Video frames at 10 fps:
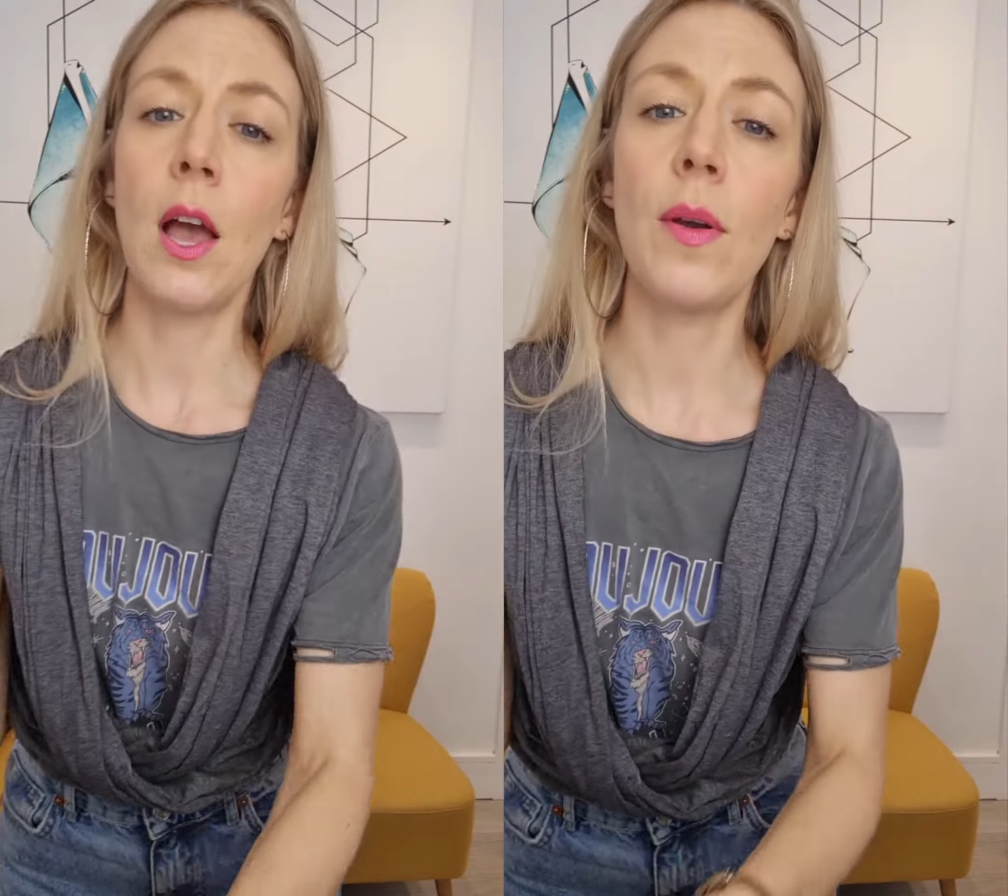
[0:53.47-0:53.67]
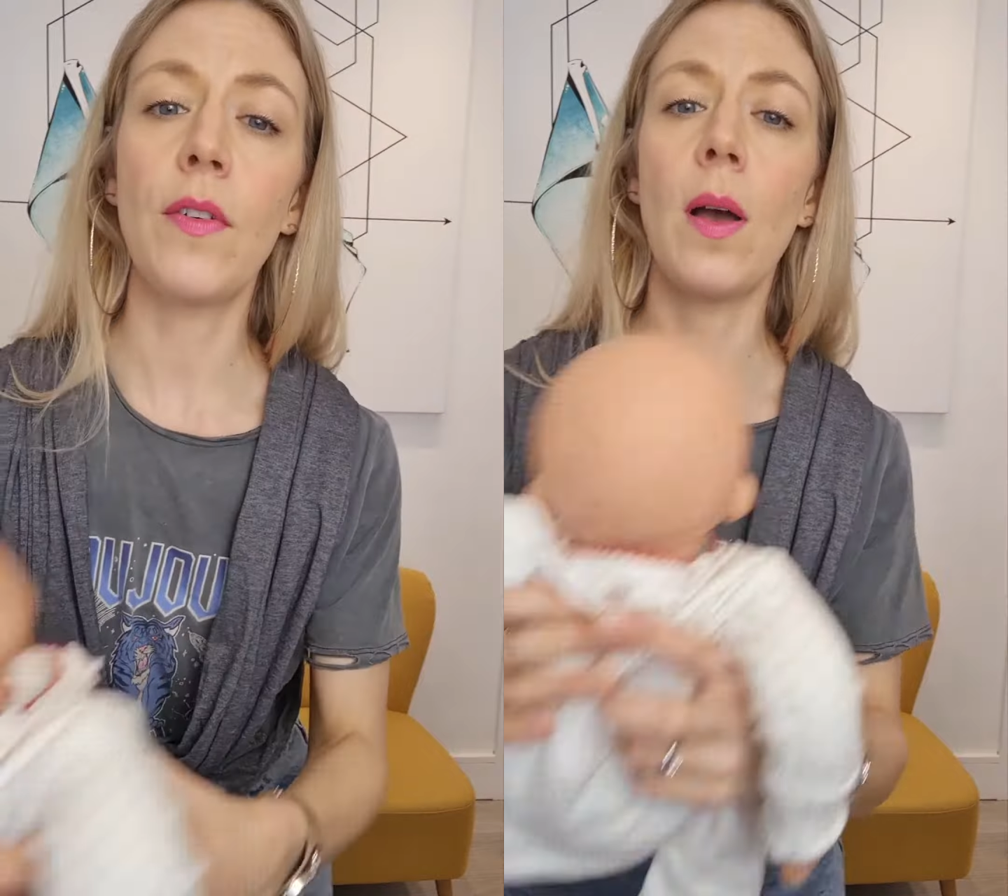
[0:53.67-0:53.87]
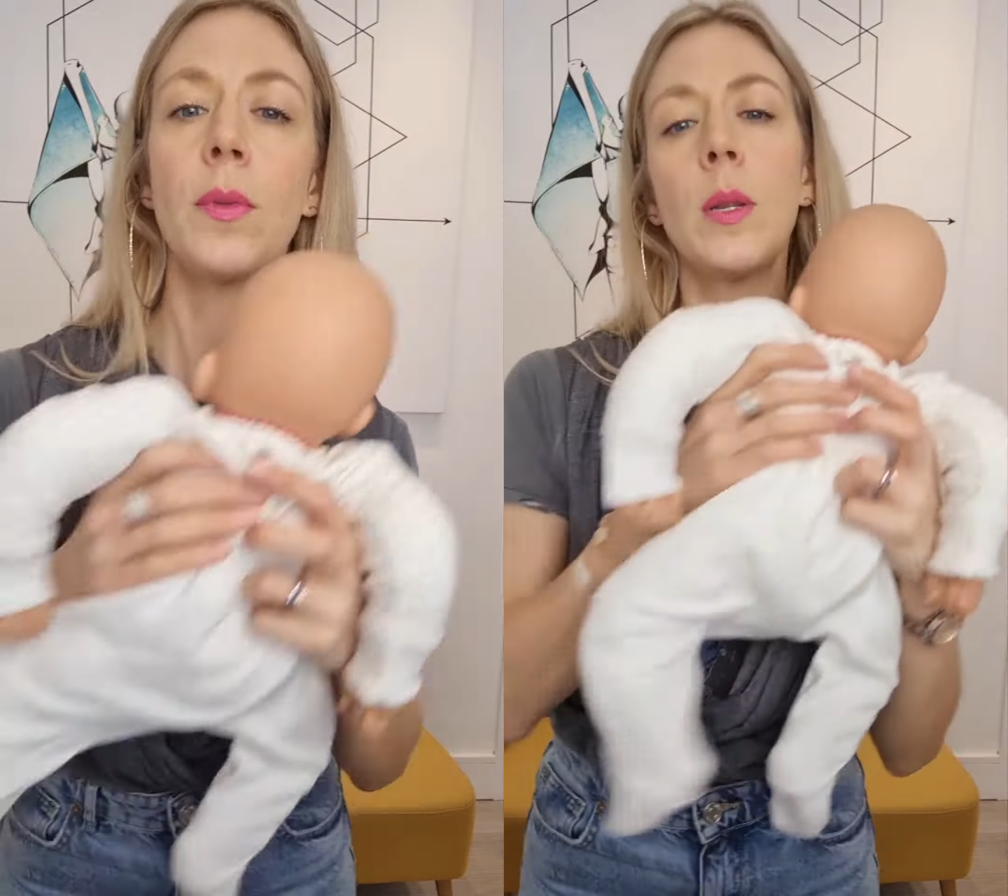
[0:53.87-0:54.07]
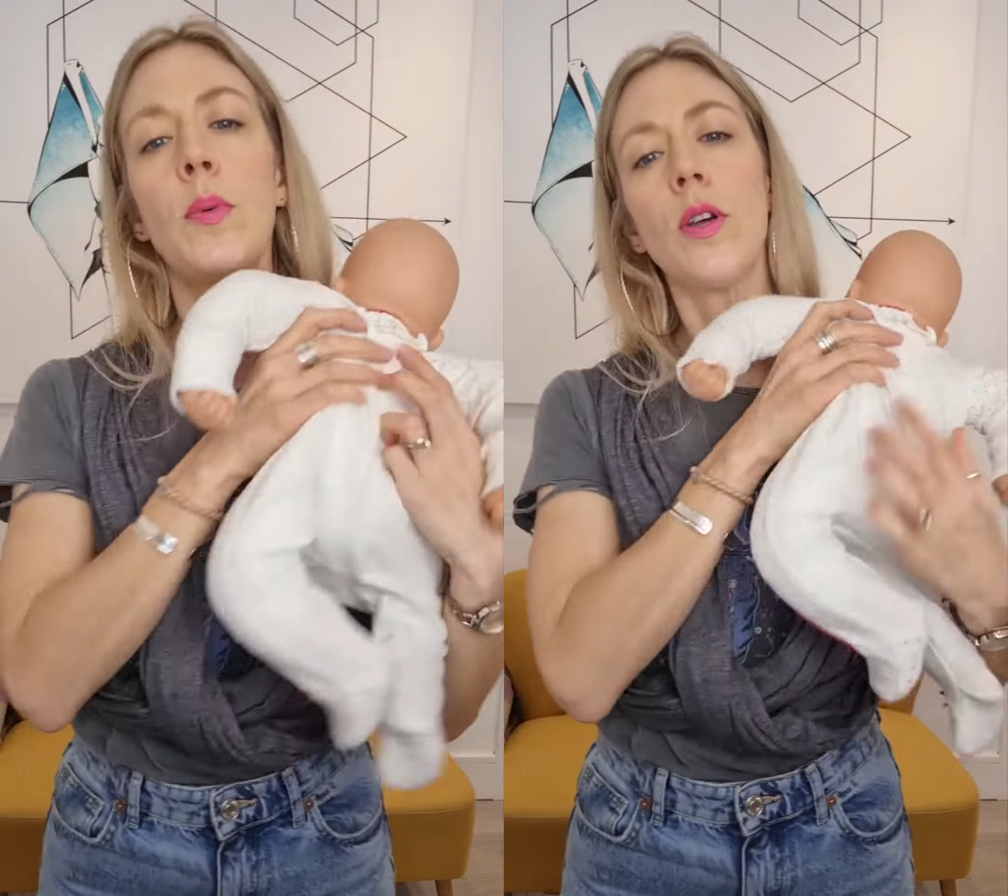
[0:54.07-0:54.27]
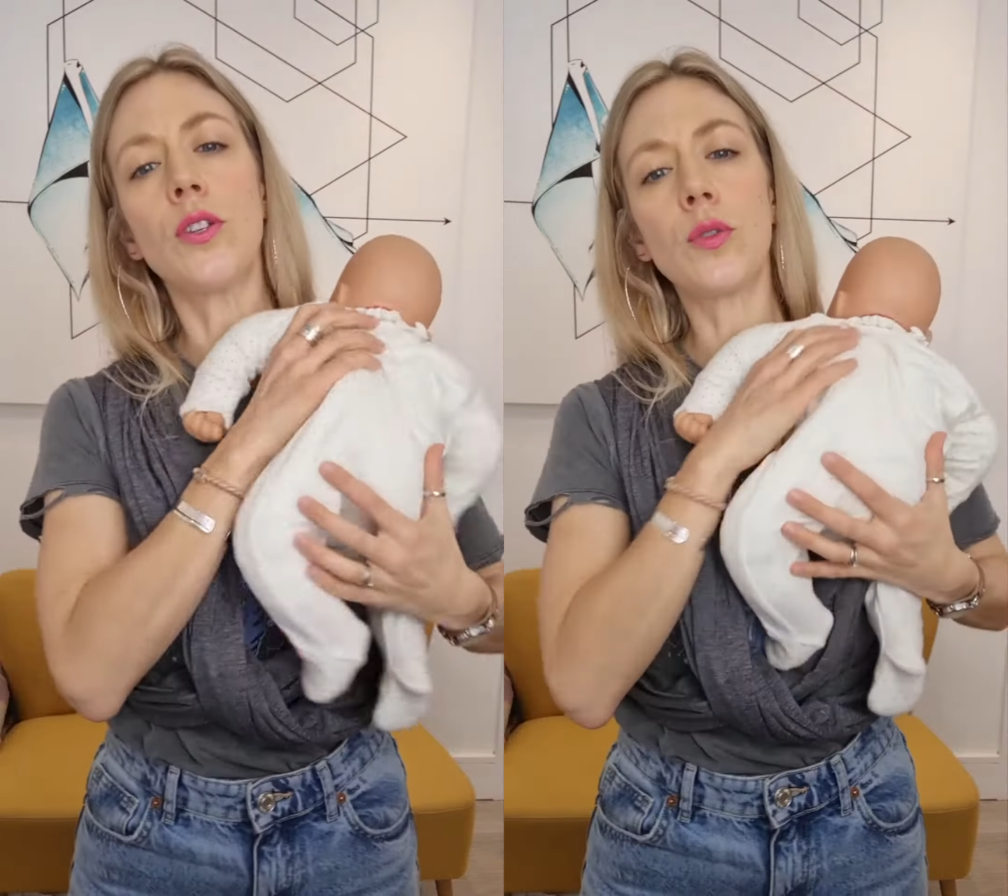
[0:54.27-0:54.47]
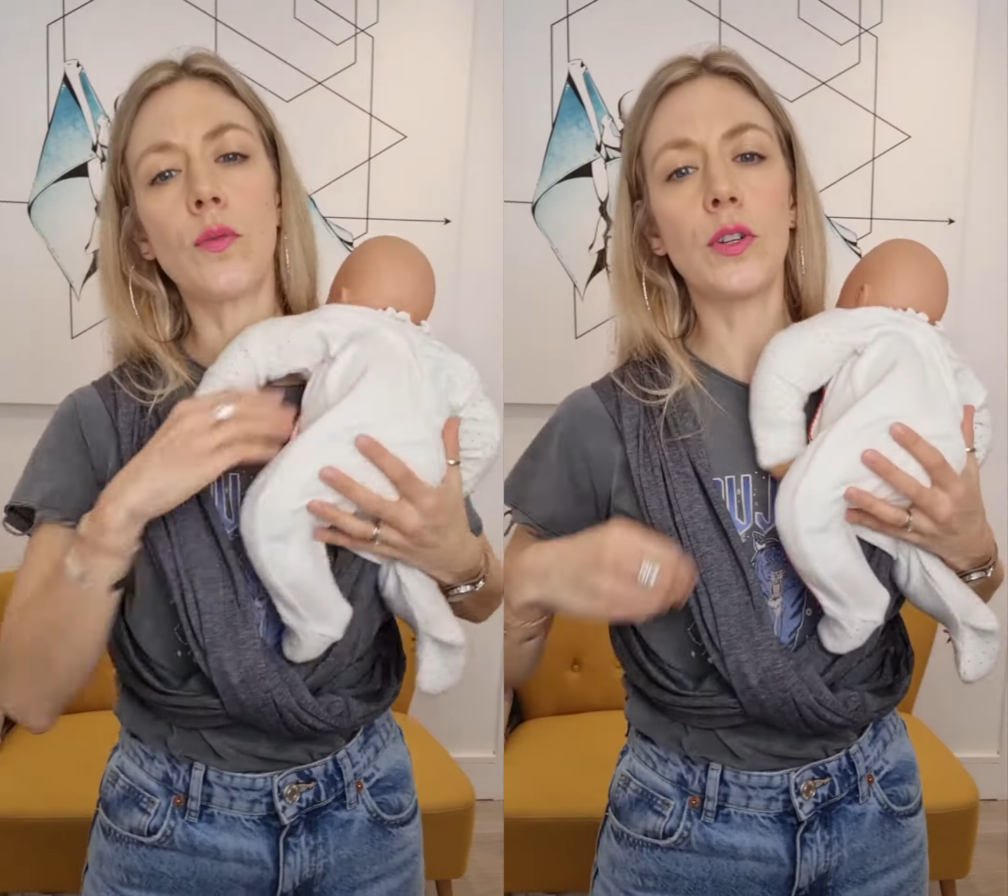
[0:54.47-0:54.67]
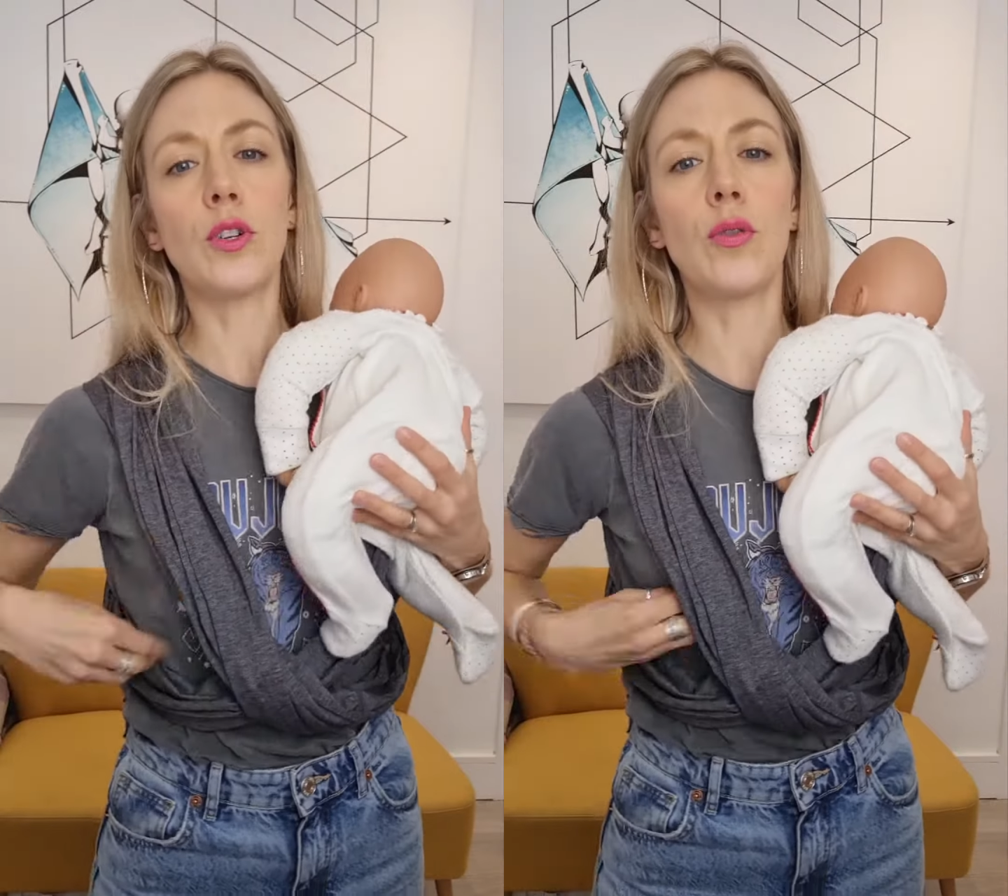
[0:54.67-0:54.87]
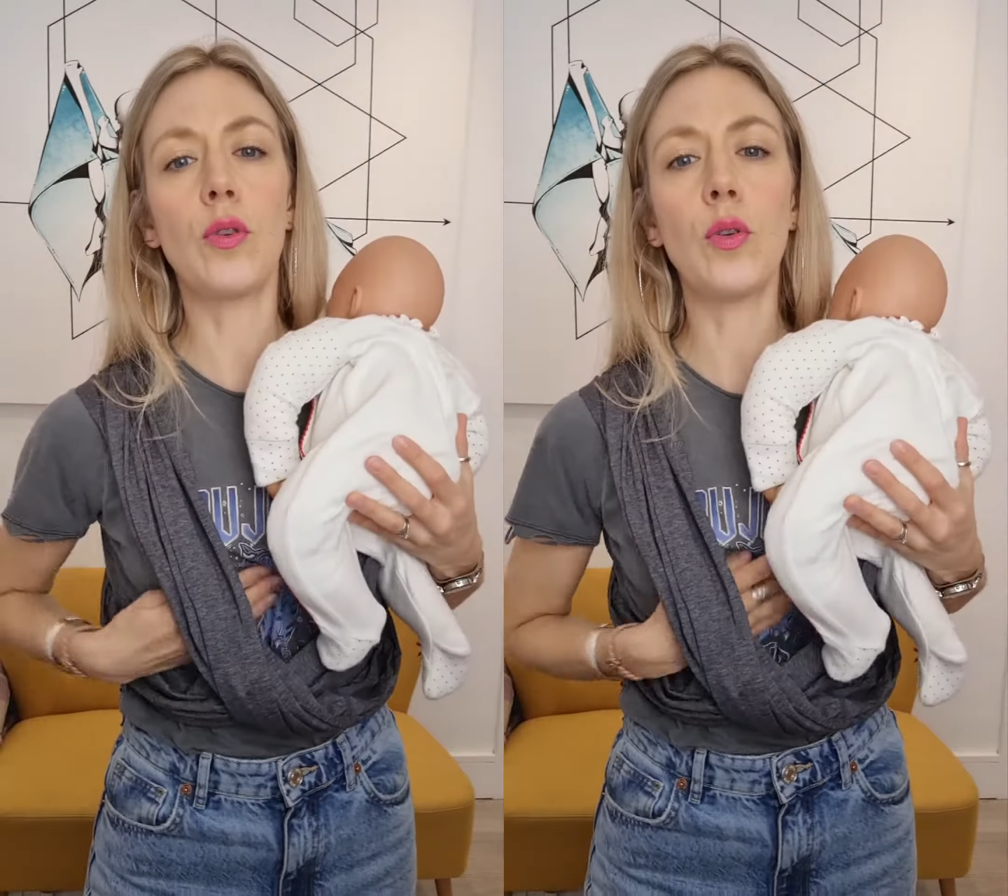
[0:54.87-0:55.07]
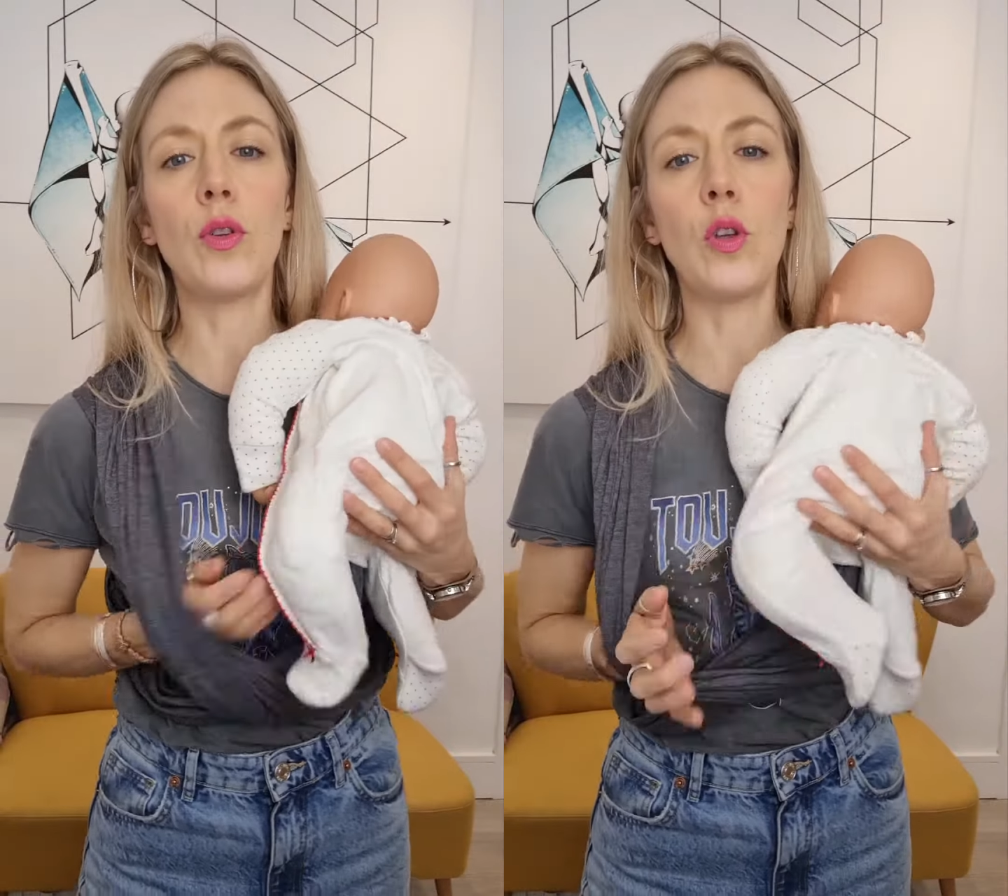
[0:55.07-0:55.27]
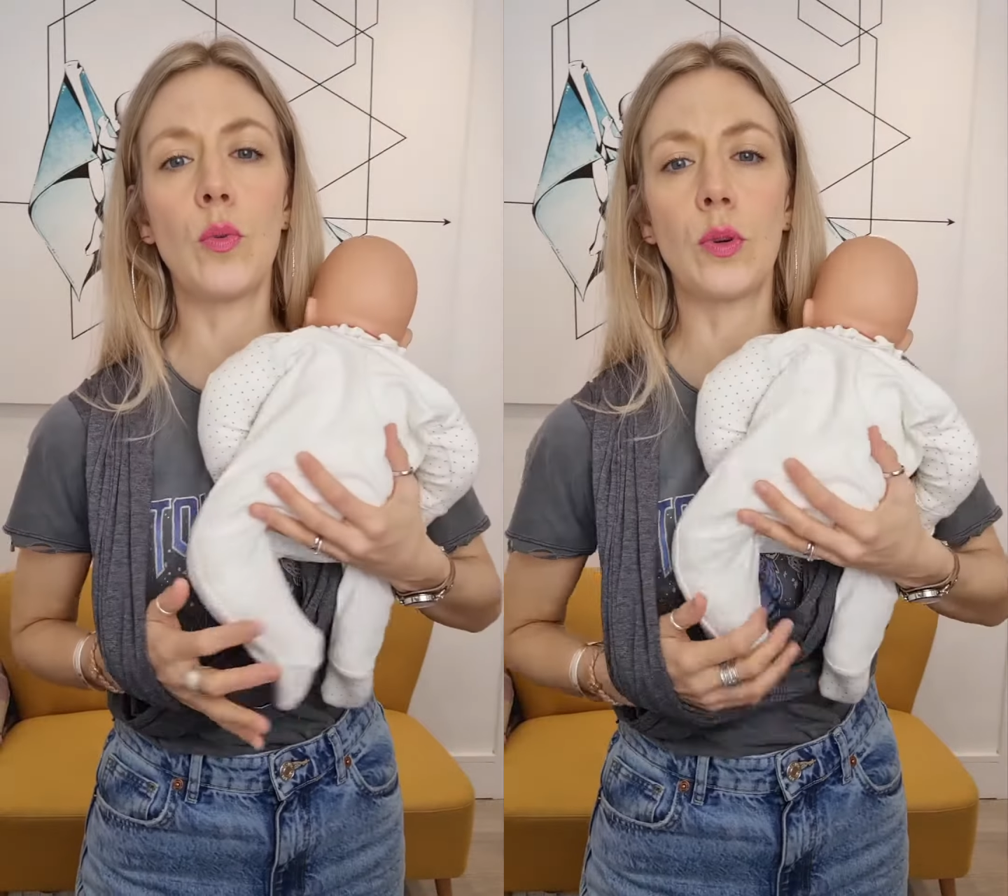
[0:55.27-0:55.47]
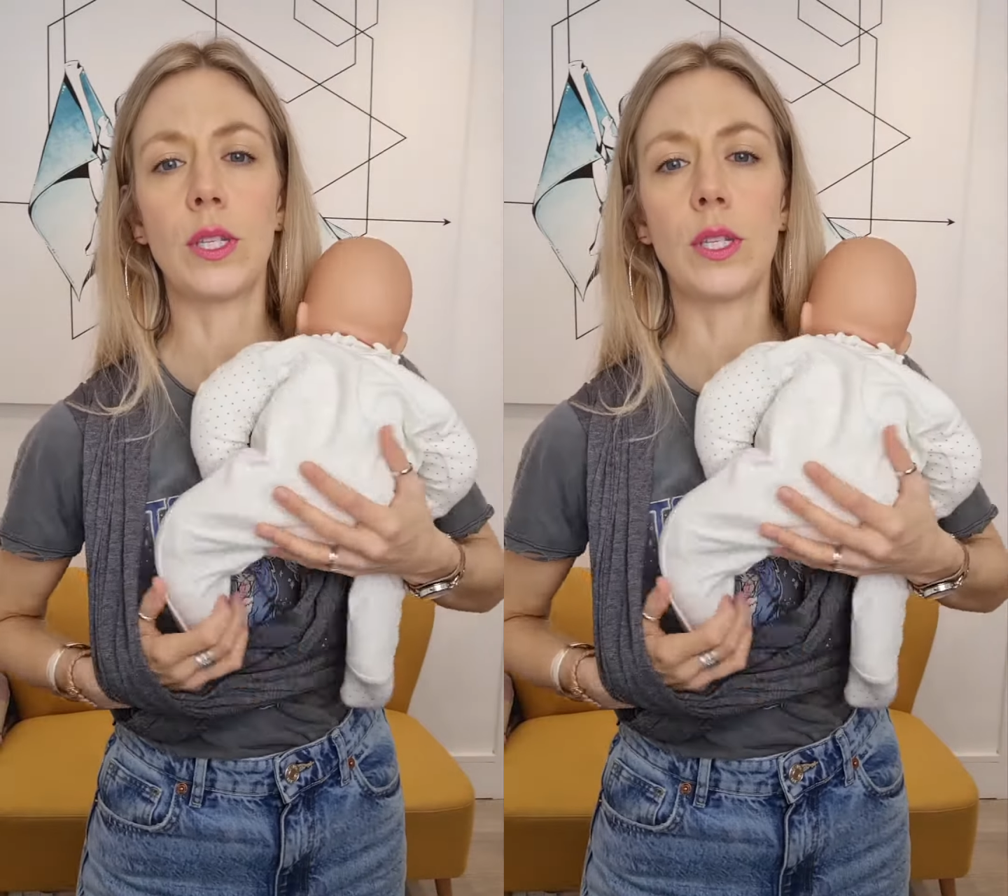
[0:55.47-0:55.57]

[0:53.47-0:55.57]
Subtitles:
However, I'm going to put a sort of a true newborn